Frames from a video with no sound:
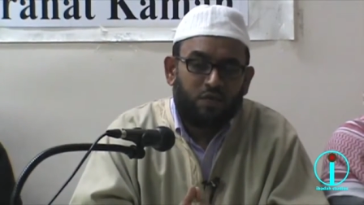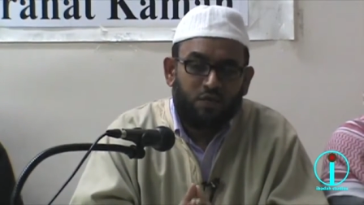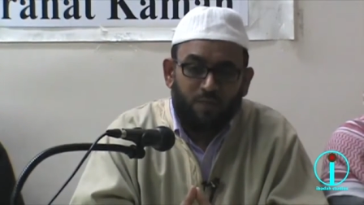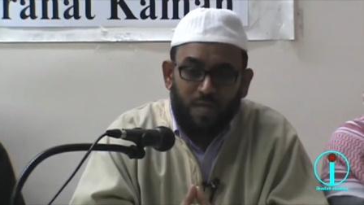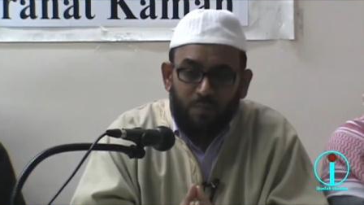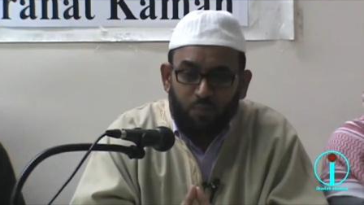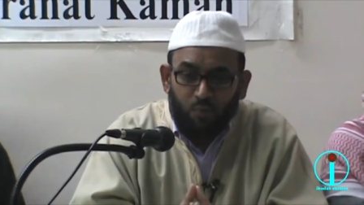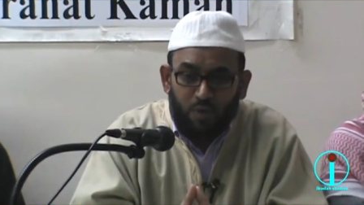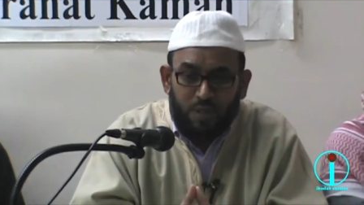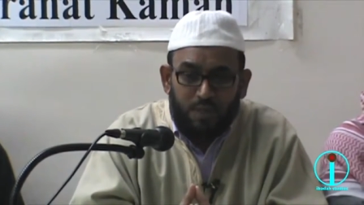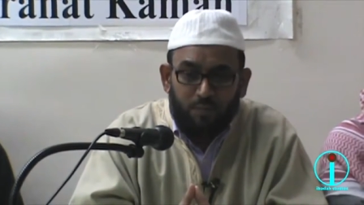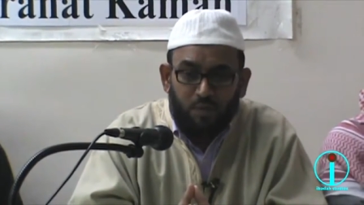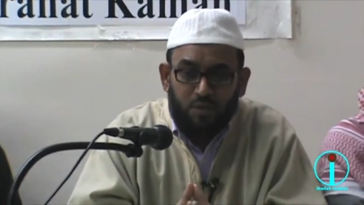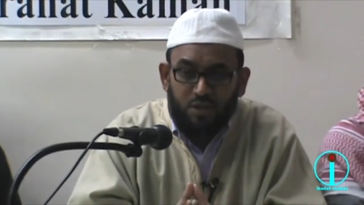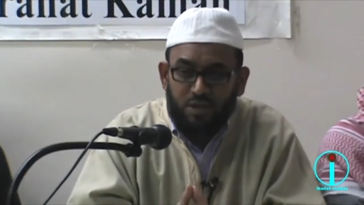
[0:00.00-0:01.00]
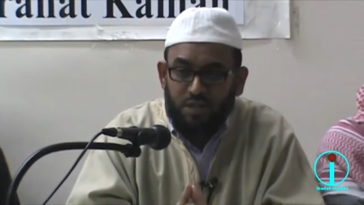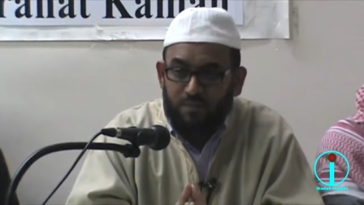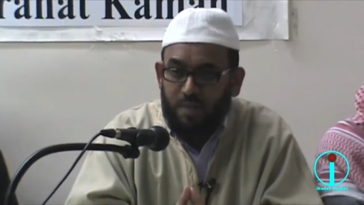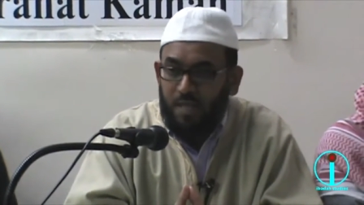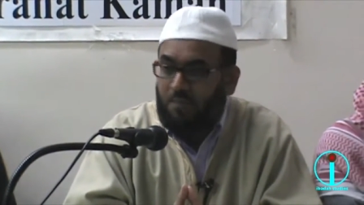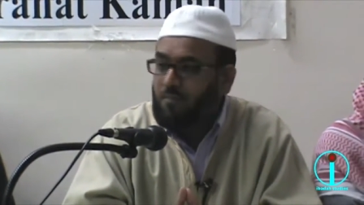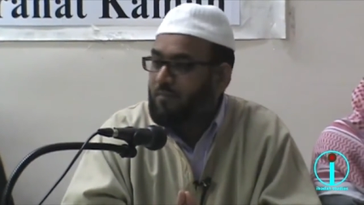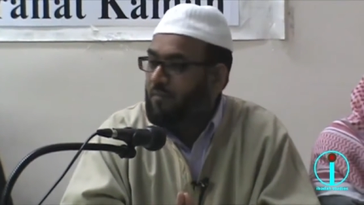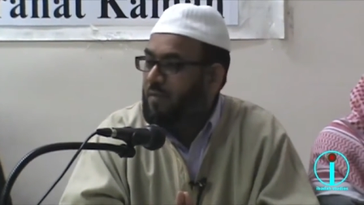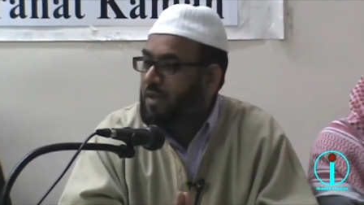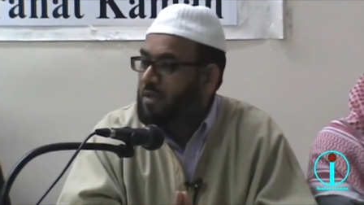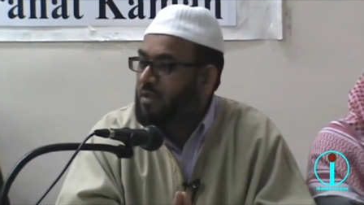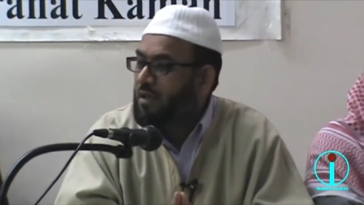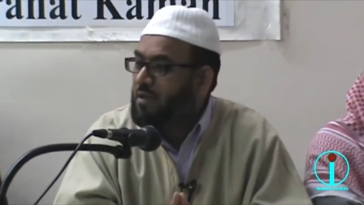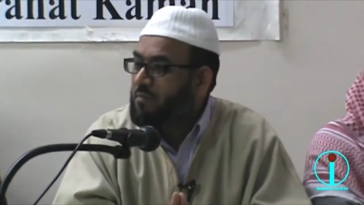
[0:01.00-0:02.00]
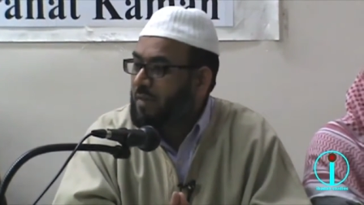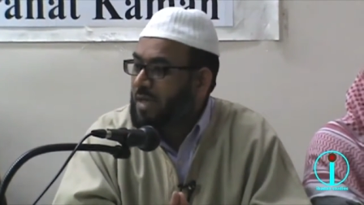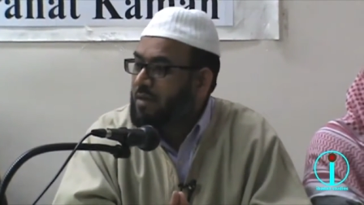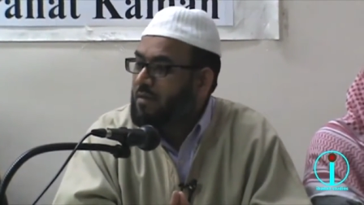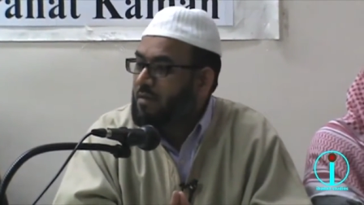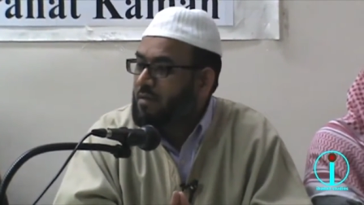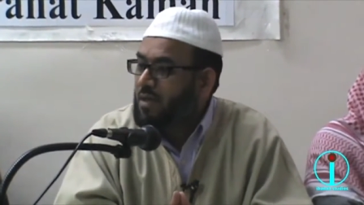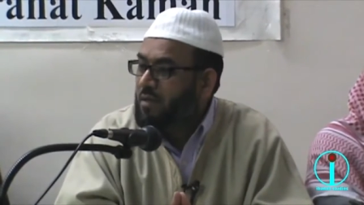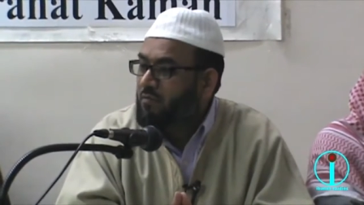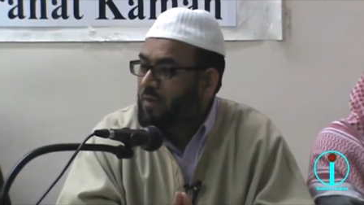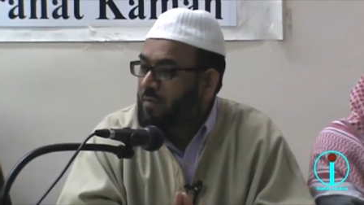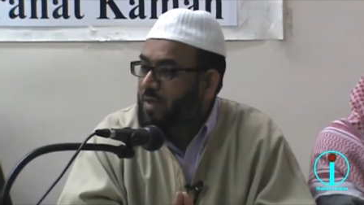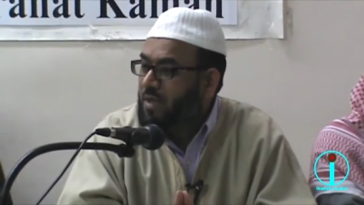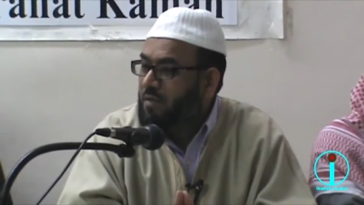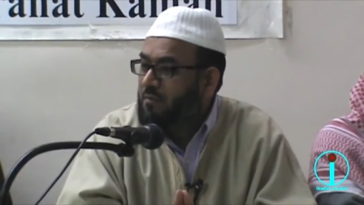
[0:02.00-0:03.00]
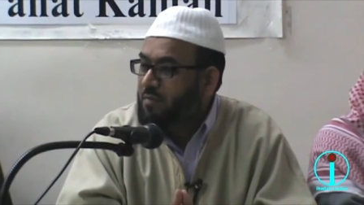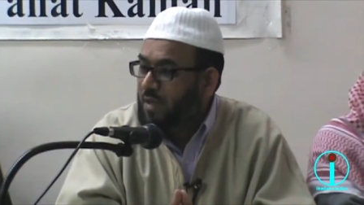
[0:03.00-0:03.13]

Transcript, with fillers: So, my point about the Shabab, the young men and women,